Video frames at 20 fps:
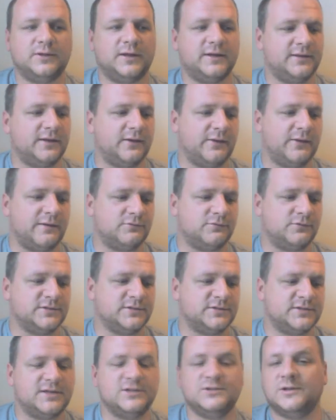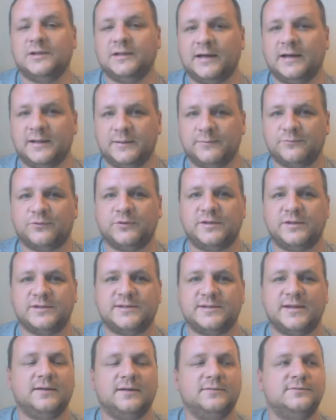I know everyone says you learn them for
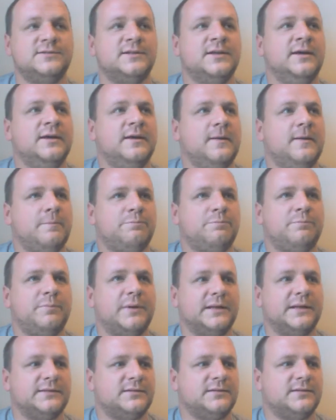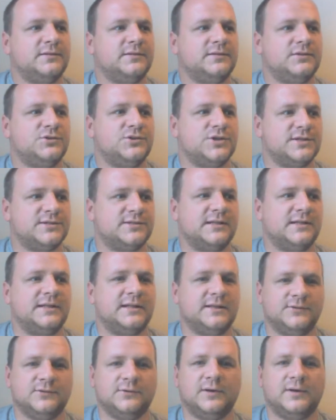yourselves, but just a
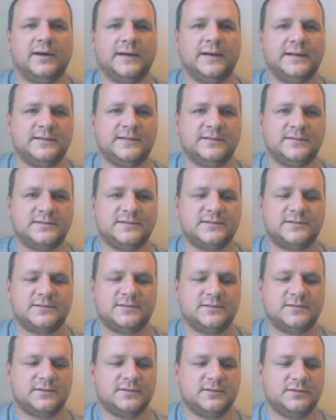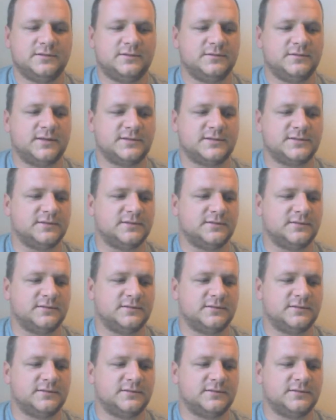little guidance doesn't